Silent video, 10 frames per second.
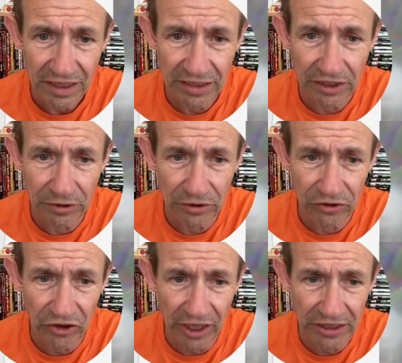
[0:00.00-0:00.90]
And then you
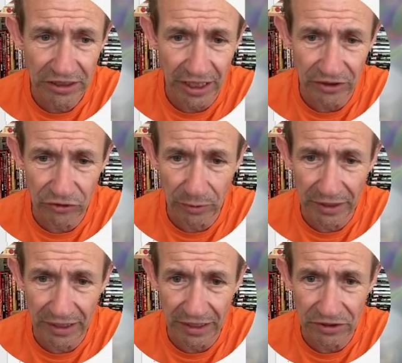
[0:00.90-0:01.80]
can change that and
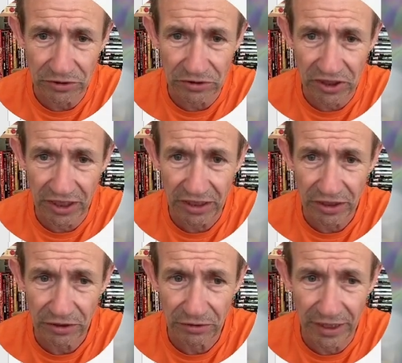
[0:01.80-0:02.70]
tweak it. And as you see,
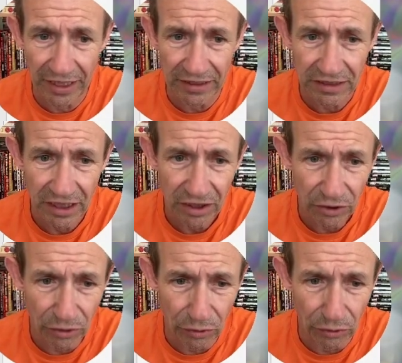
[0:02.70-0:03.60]
you can get
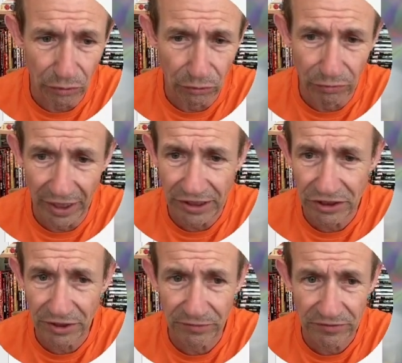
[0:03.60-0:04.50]
all
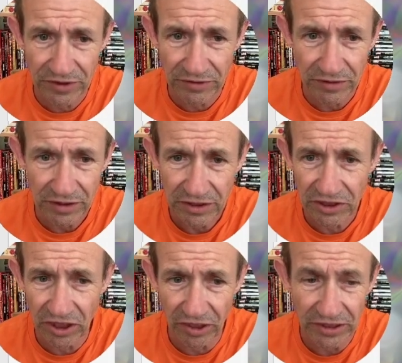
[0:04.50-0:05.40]
range of different
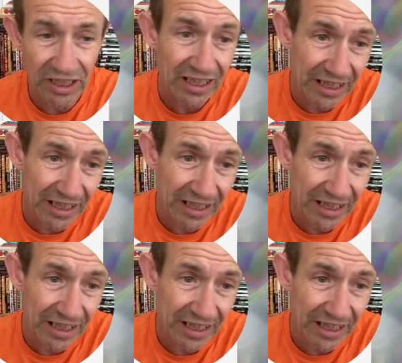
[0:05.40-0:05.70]
designs.